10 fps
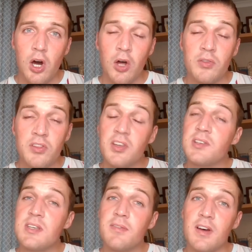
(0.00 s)
on the
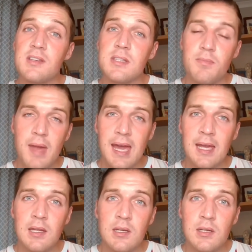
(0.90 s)
31st of
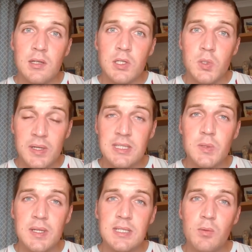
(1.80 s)
May
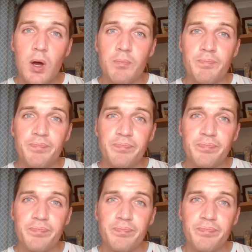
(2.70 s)
2021.